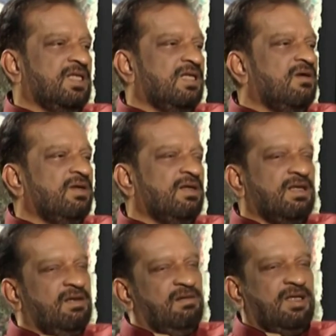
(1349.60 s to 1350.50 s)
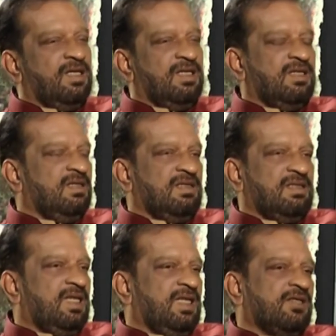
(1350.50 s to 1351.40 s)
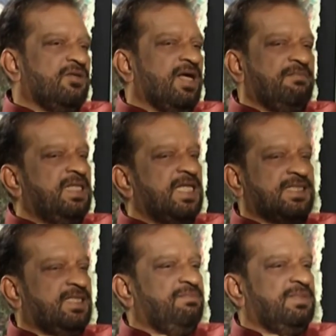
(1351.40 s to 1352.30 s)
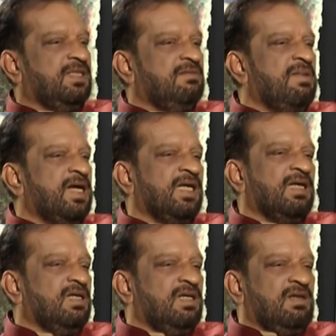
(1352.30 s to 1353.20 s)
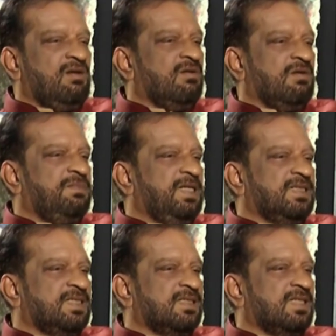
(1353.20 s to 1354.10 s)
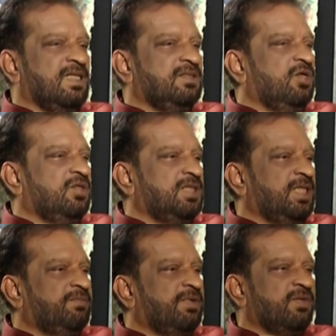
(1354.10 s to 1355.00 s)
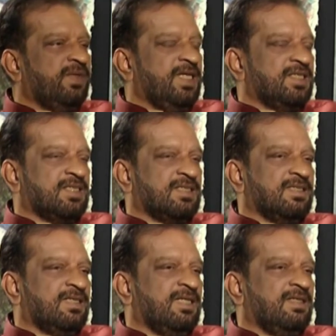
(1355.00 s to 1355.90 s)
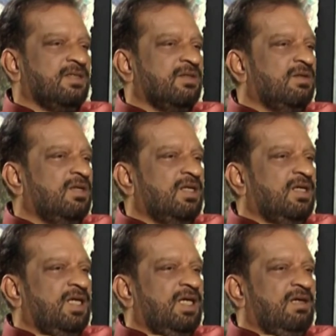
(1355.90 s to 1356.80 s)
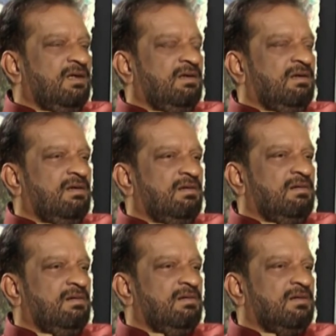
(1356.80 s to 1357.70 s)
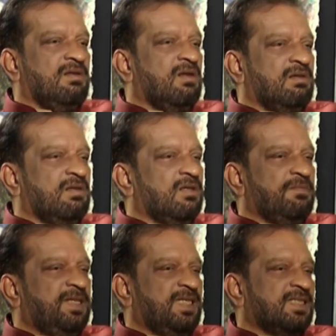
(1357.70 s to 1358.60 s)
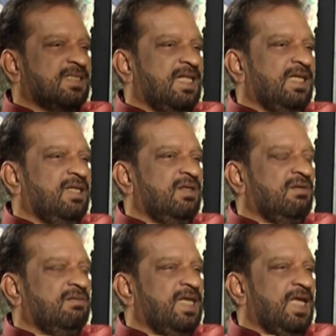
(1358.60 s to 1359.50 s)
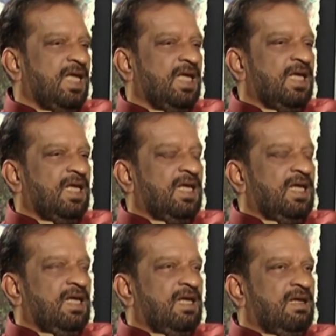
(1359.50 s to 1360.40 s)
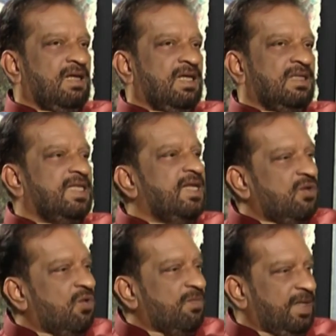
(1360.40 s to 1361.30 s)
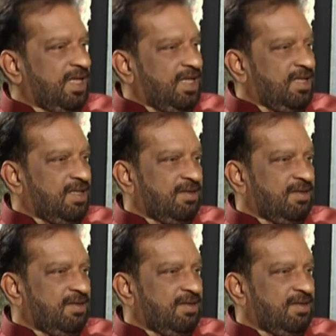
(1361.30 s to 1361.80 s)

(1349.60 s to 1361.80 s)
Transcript: Now, I've been accepted by a lot of places like George Heath Foundation, and a lot of places like they know me